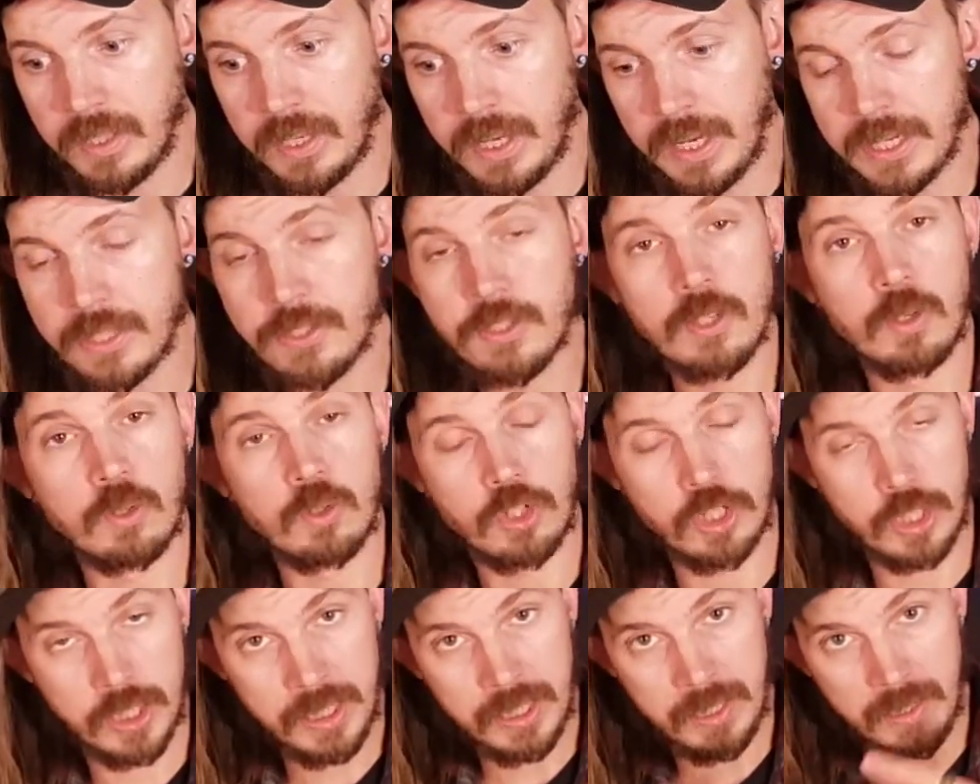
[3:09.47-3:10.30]
And so
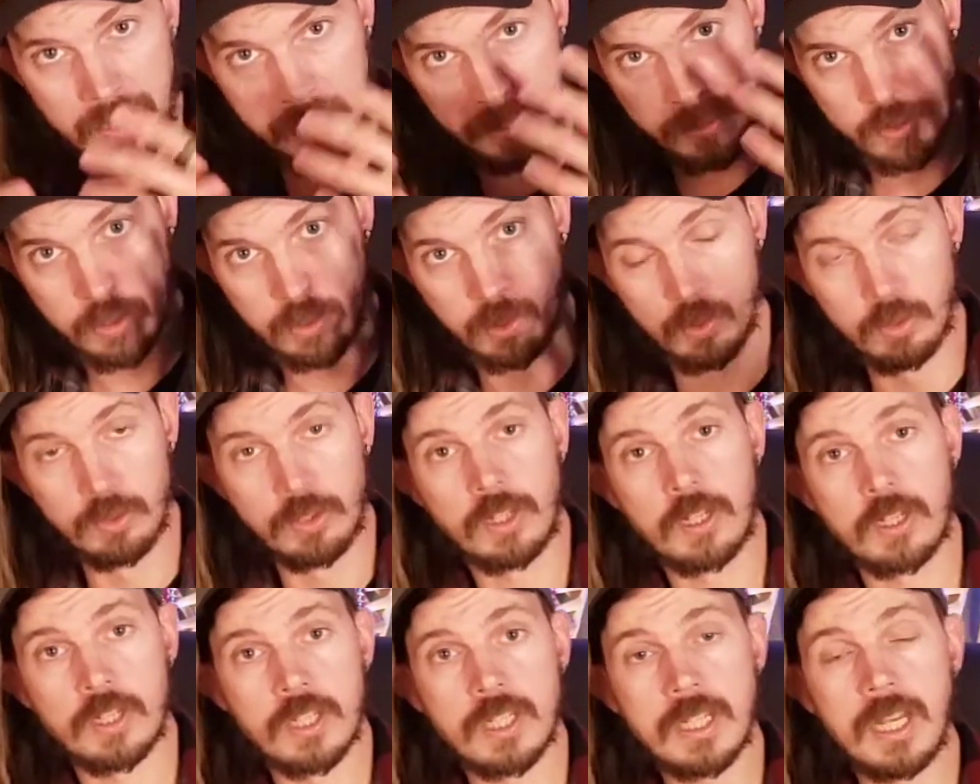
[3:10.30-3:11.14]
she had told
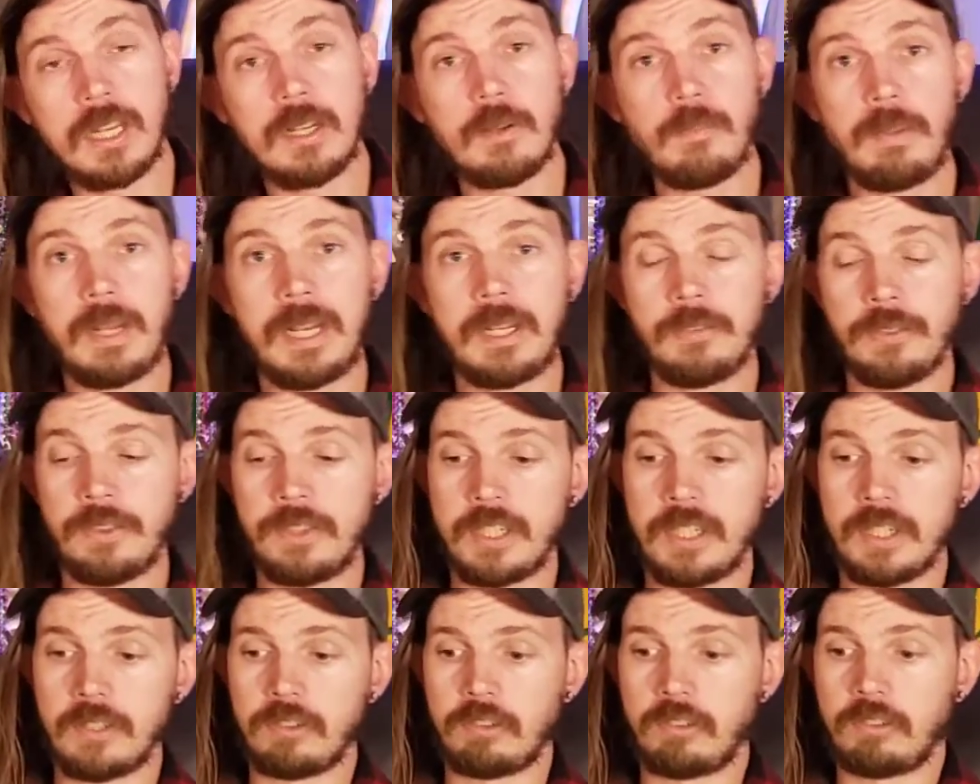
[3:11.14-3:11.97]
her son about
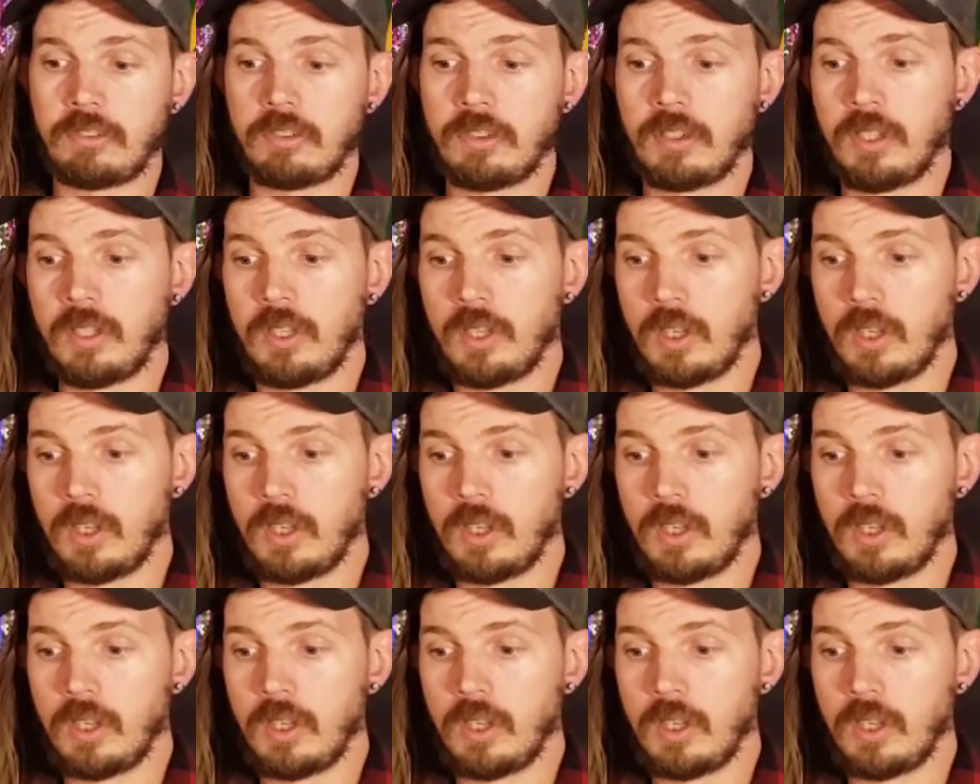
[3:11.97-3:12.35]
this,